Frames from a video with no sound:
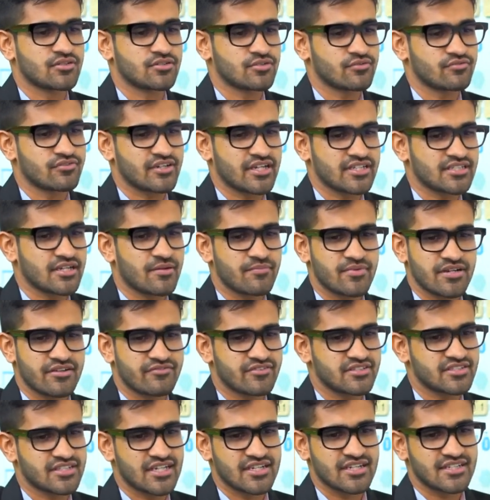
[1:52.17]
So for example,
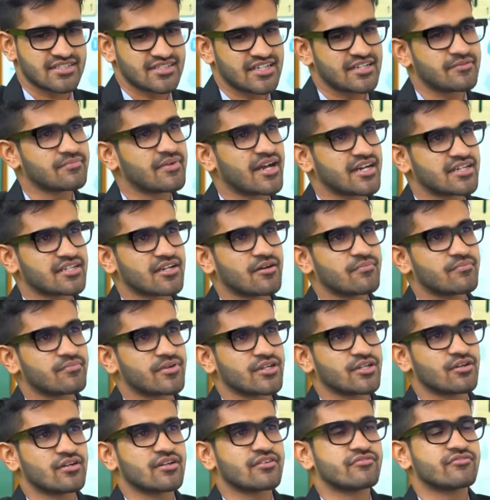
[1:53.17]
if it's an asset backed
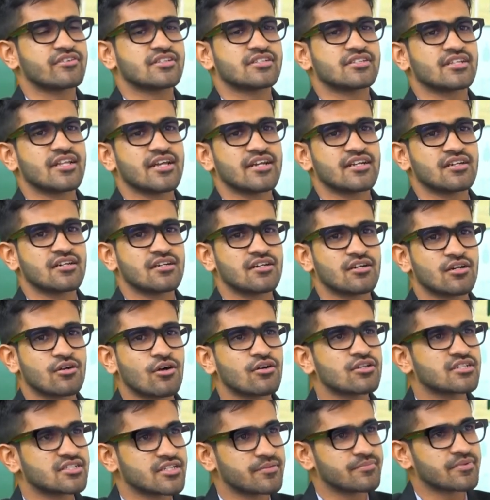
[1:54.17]
company or if it's like a
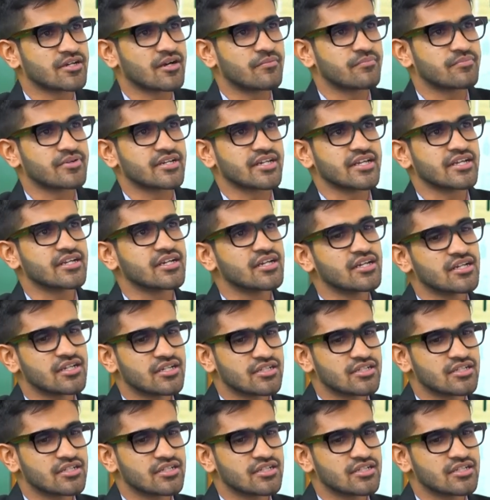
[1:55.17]
concept company,